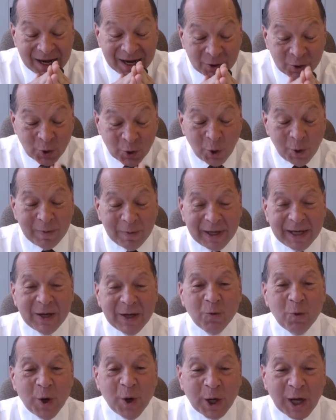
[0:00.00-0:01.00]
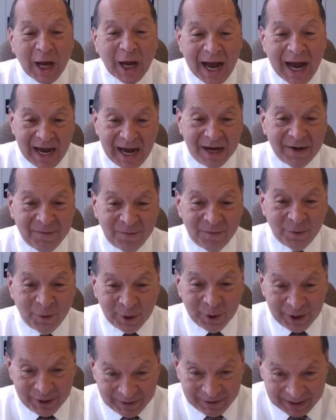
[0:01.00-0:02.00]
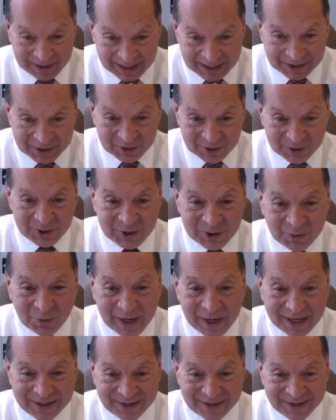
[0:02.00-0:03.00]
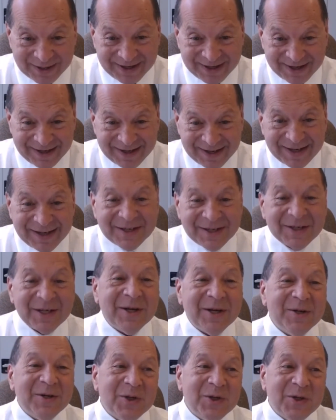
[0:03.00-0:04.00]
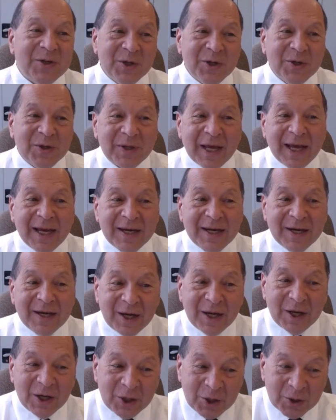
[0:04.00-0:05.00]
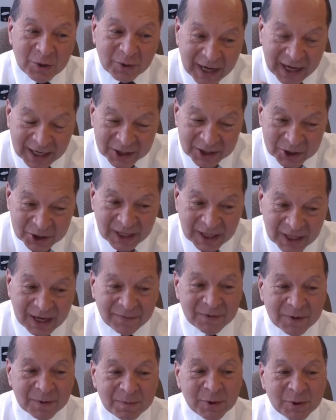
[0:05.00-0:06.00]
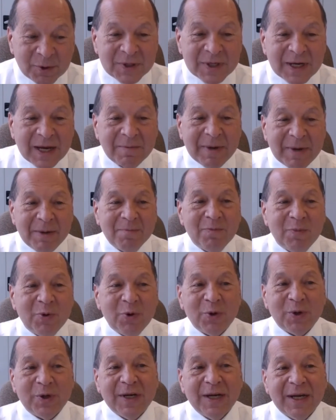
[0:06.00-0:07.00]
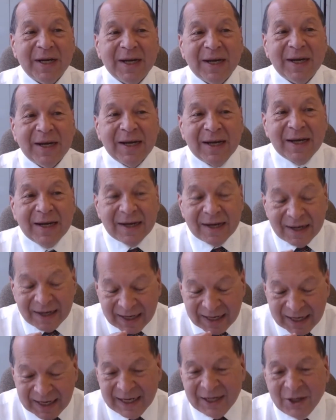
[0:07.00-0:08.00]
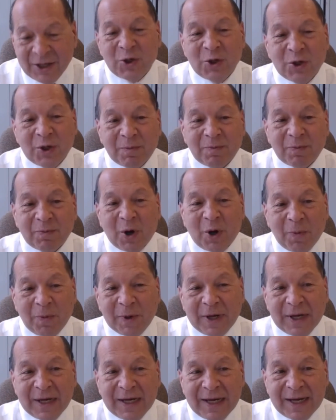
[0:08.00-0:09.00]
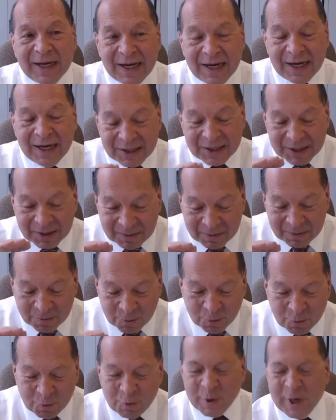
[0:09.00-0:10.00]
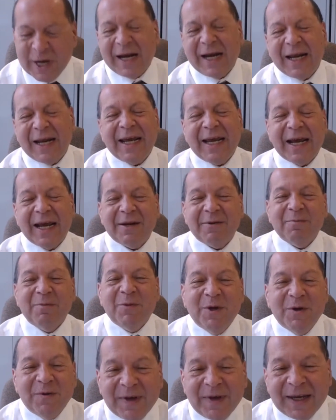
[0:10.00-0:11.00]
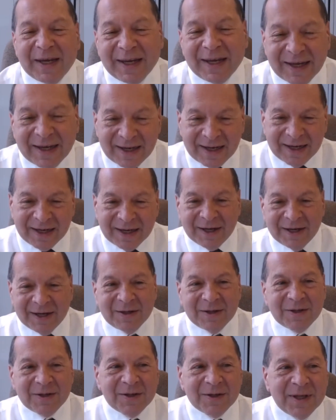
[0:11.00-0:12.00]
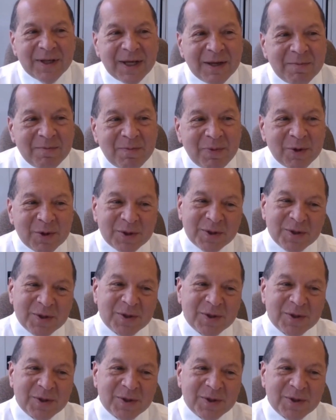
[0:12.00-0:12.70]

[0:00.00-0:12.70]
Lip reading: normally, work hard for you. It has to sweat. So to do that, you actually have to put some input into the property to really get it moving. And the input,